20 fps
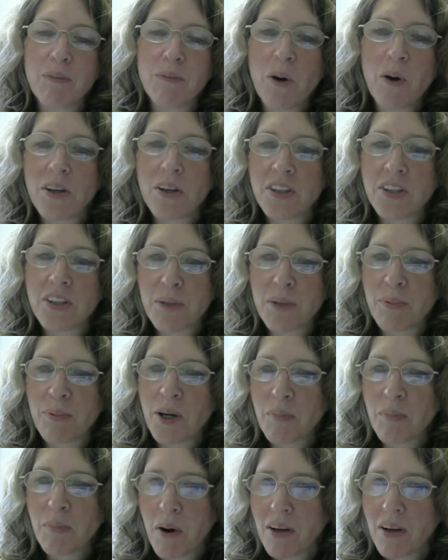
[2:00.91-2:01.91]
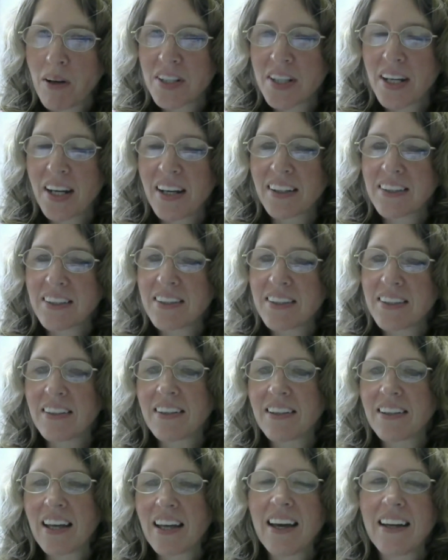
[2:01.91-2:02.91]
partnership on a project
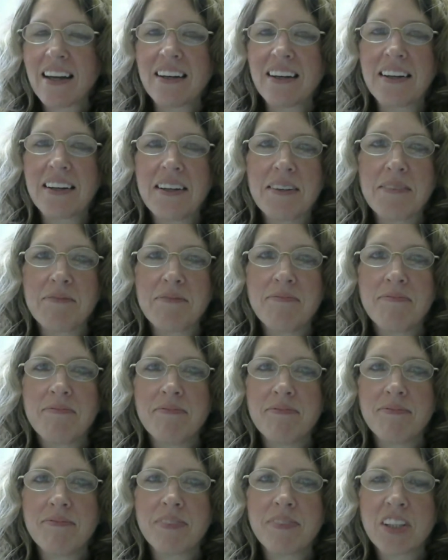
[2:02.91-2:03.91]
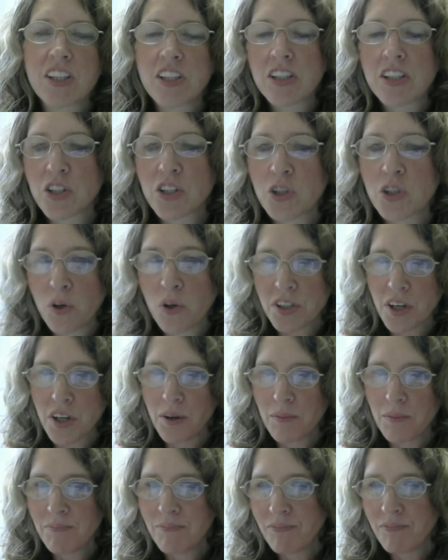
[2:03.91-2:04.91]
that just a
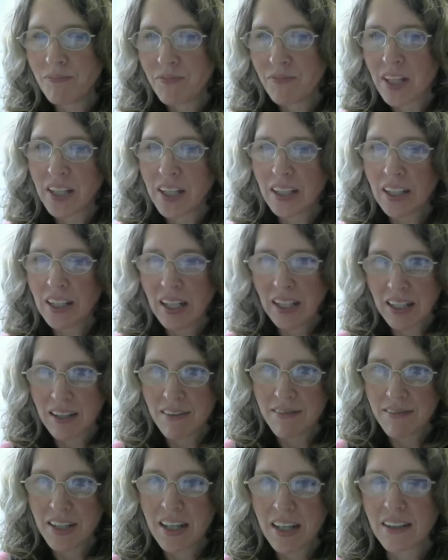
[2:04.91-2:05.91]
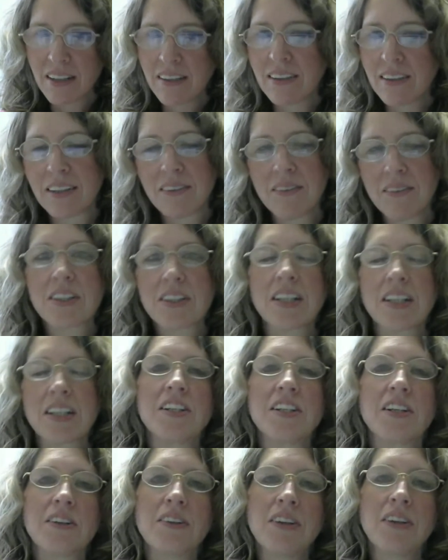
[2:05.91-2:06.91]
short-term thing, like an event that I was going
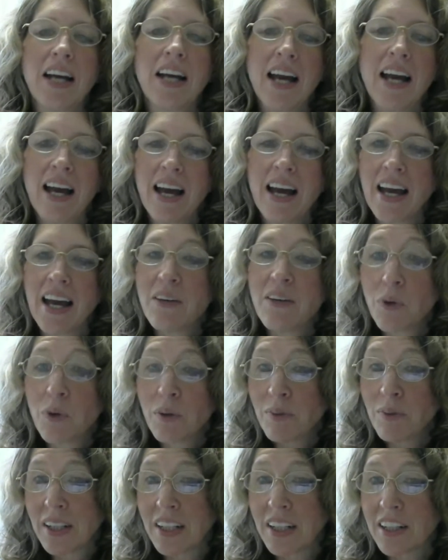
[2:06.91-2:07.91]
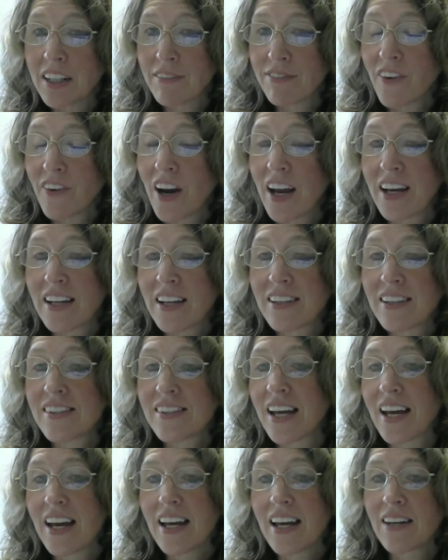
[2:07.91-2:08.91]
to do. And we're really good friends,
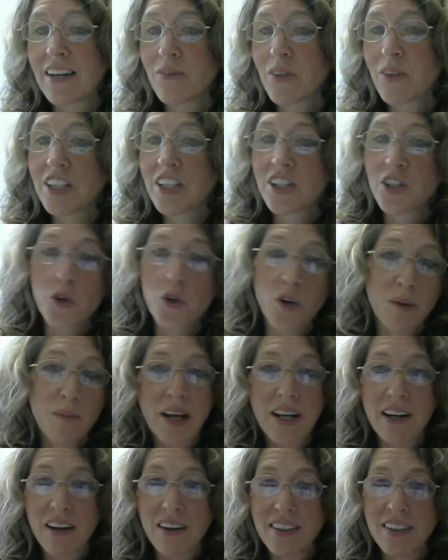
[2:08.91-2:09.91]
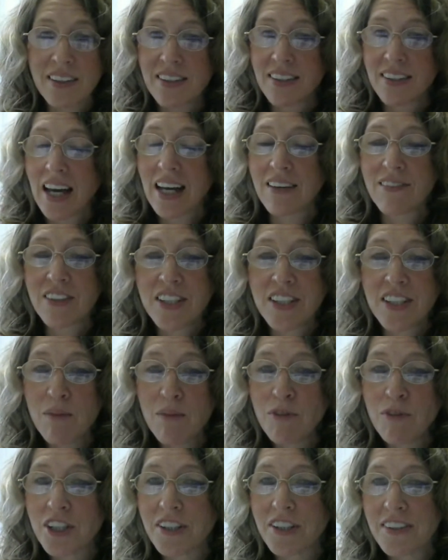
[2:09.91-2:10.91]
and we just sort of made all this kind of
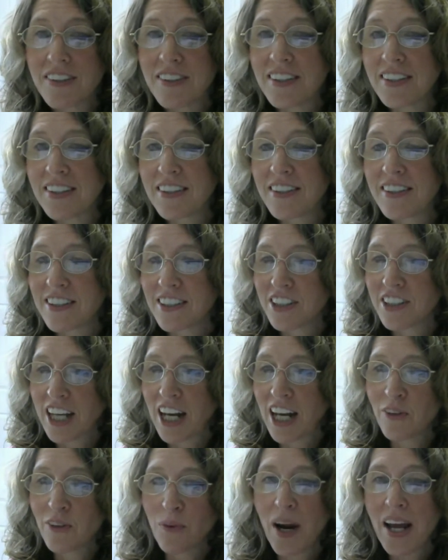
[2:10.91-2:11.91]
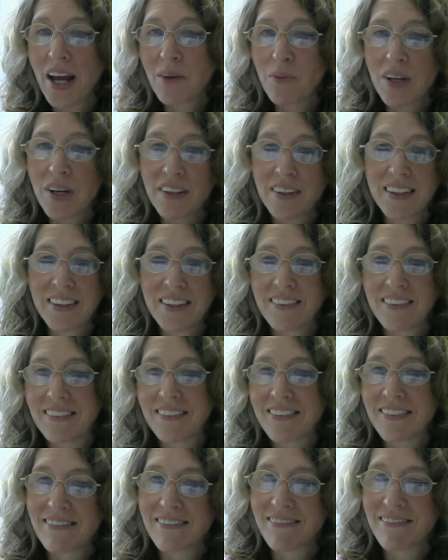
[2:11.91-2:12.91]
assumptions and just kind of ran with it
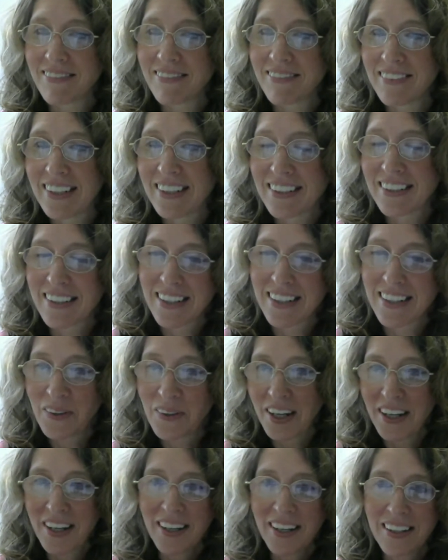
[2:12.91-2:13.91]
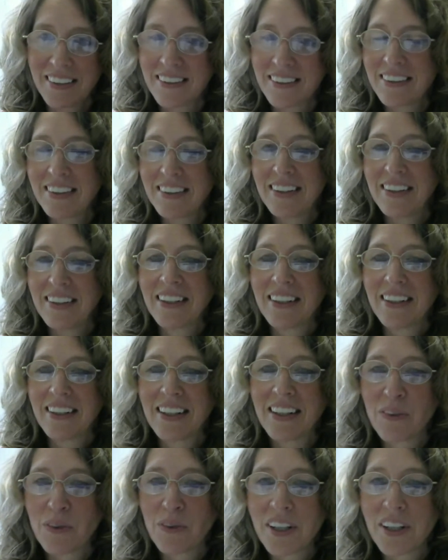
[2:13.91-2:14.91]
and said, okay,
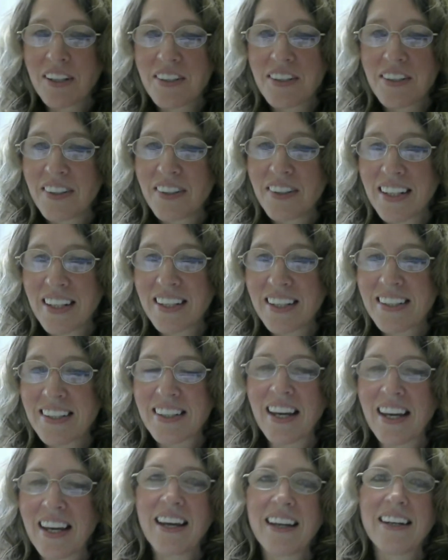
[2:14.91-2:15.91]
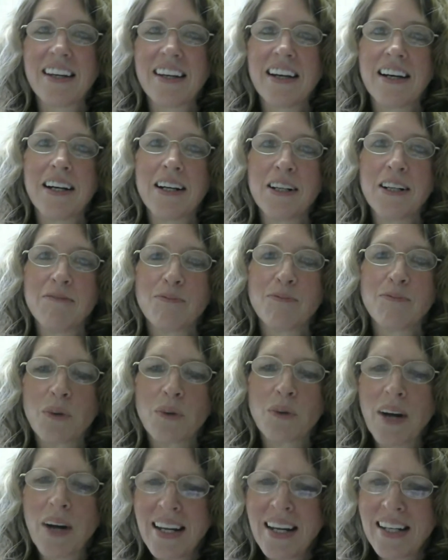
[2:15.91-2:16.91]
we're going to do this. And we
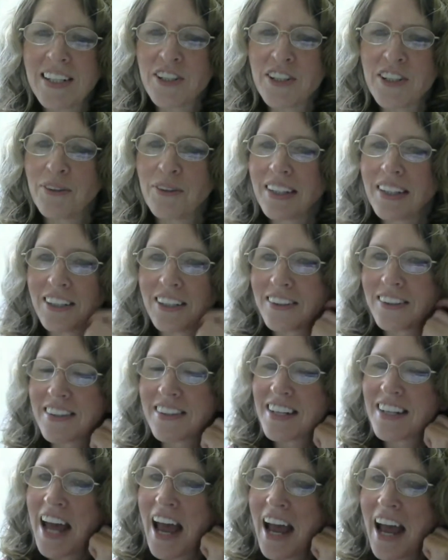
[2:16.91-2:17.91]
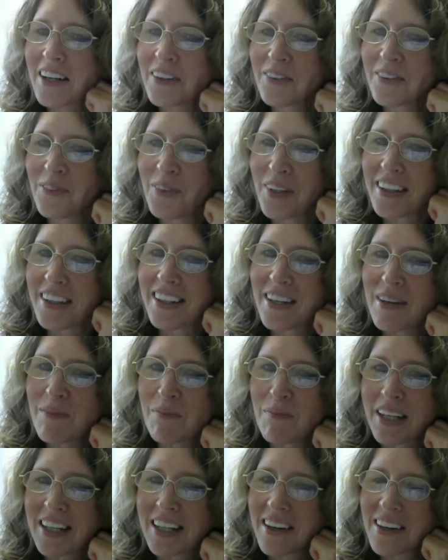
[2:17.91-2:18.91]
ran into a little snag with it
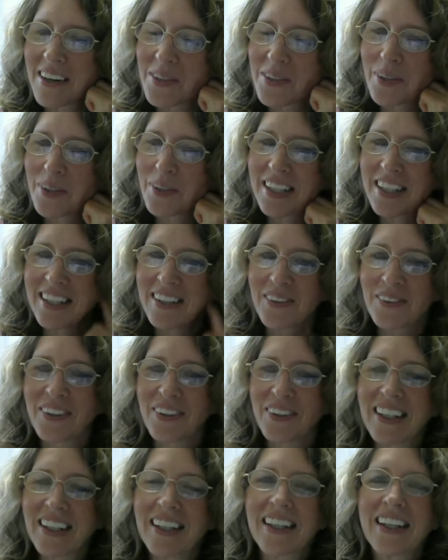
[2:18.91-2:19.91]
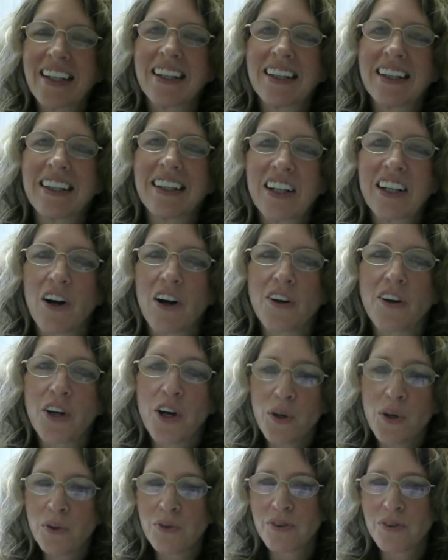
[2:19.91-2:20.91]
because we didn't really get clear on
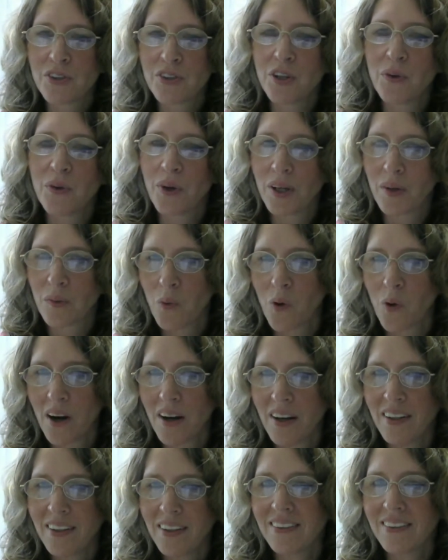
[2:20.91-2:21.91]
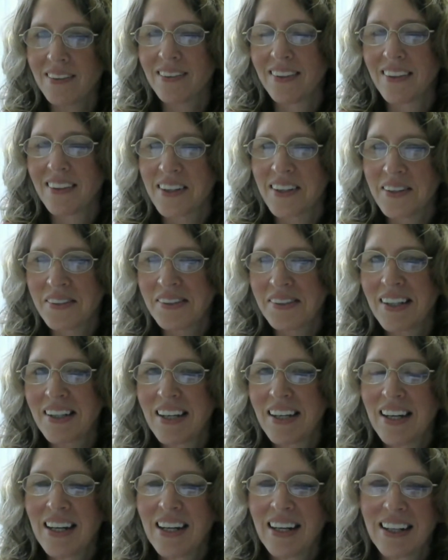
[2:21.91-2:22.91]
who's doing what,
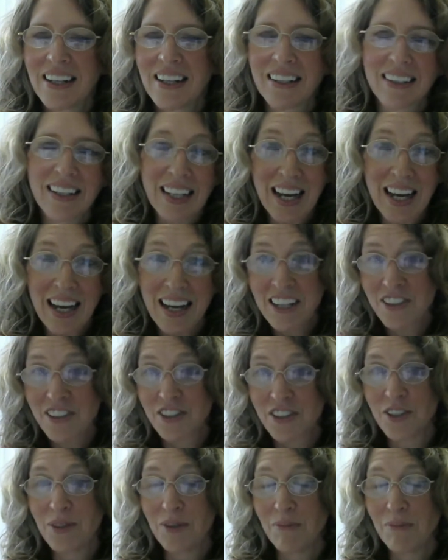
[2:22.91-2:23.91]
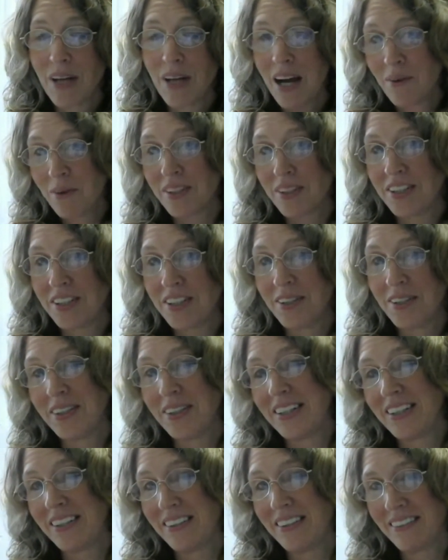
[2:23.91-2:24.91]
like I assumed I was
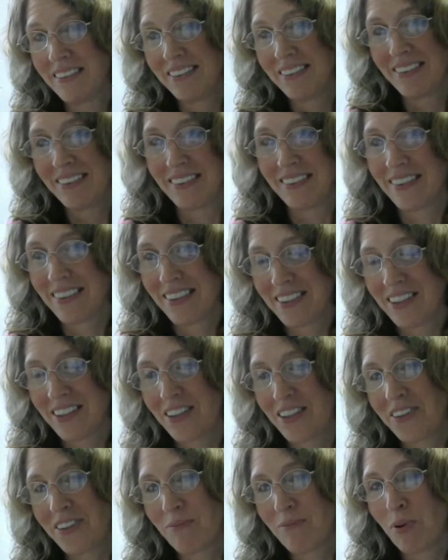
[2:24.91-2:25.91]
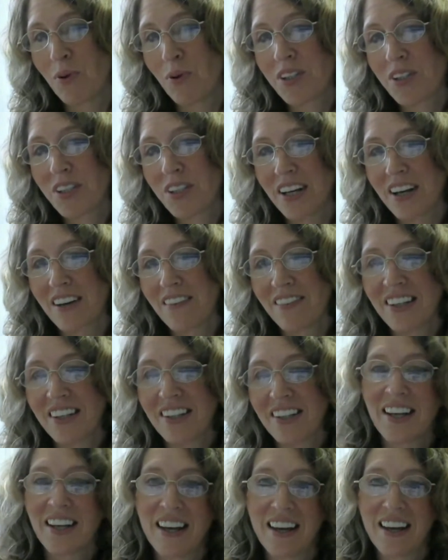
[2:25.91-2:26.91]
doing a certain portion of it,
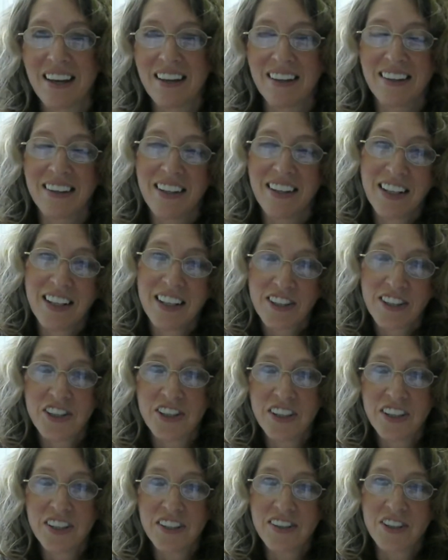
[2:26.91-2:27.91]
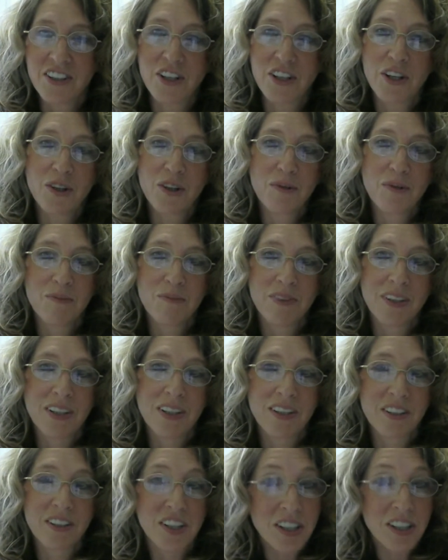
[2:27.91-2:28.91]
and she assumed
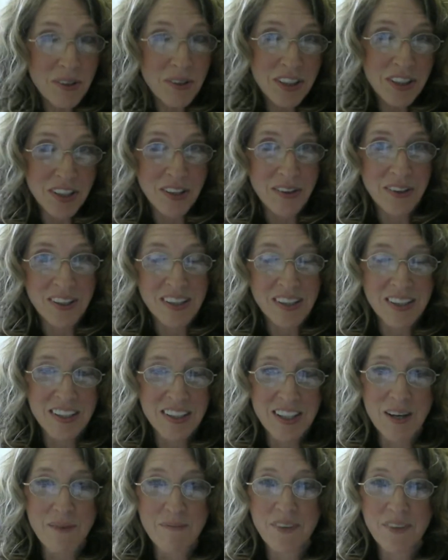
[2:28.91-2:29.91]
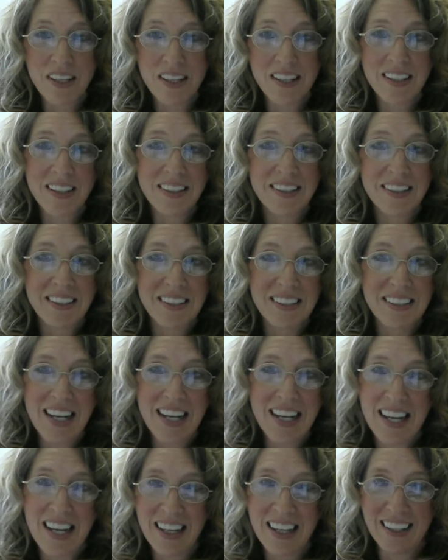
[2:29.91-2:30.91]
that she was doing something.
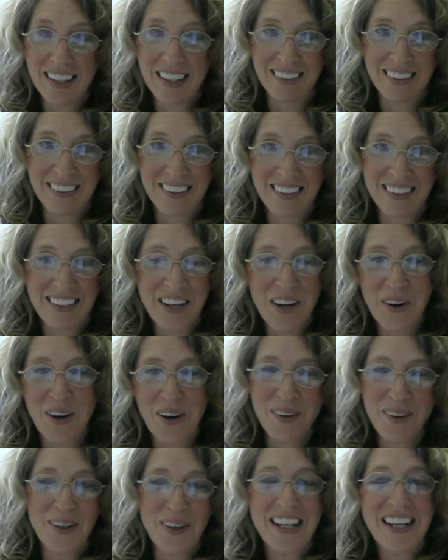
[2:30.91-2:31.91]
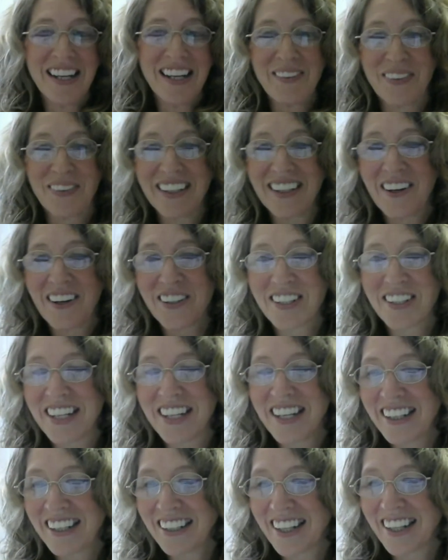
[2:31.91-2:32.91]
We didn't really
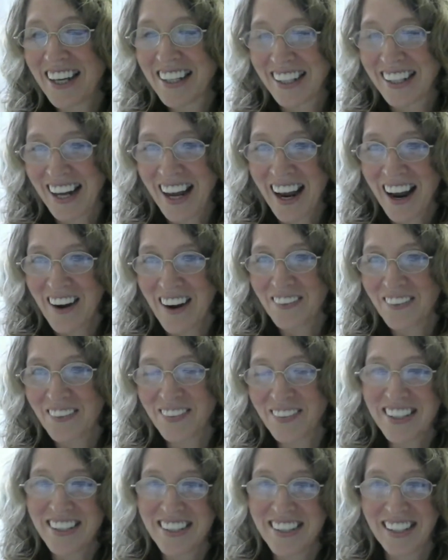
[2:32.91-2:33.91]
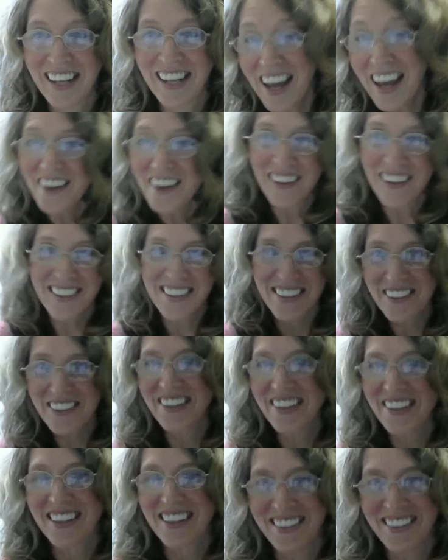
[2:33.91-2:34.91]
articulate it out. We just said, hey, let's do
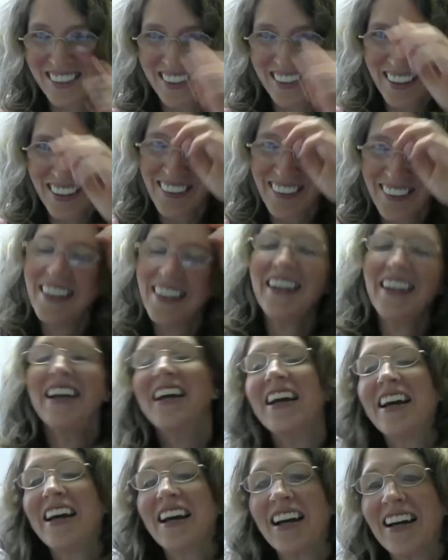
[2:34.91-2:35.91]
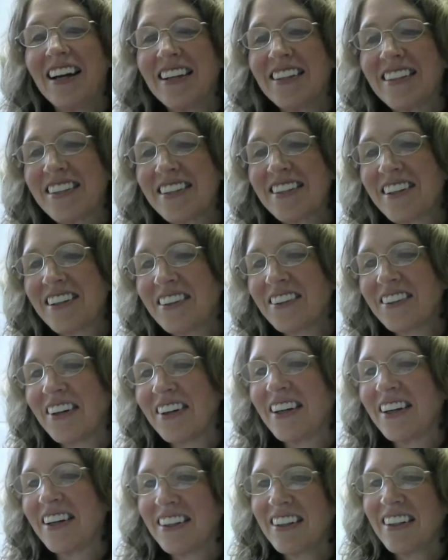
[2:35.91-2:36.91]
this, And
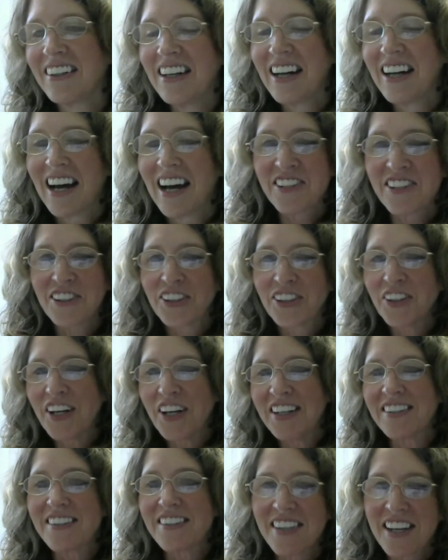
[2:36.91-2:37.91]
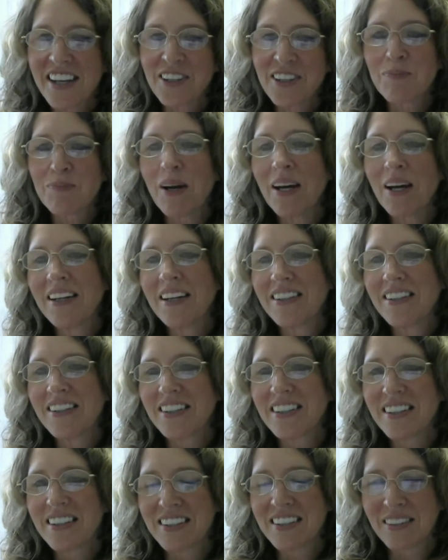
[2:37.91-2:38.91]
so I started creating sales
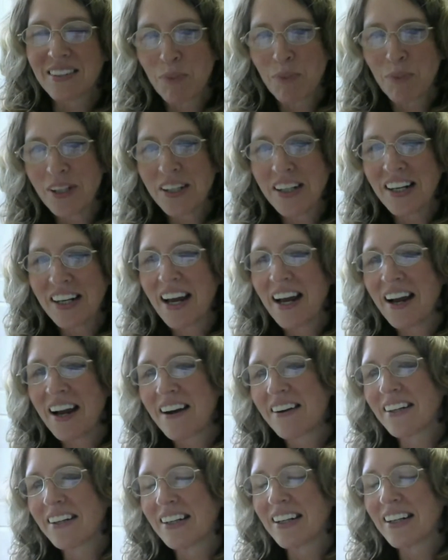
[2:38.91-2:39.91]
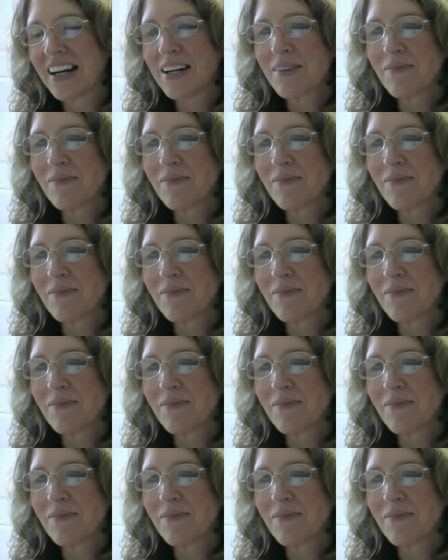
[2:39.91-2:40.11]
pages and putting it out, and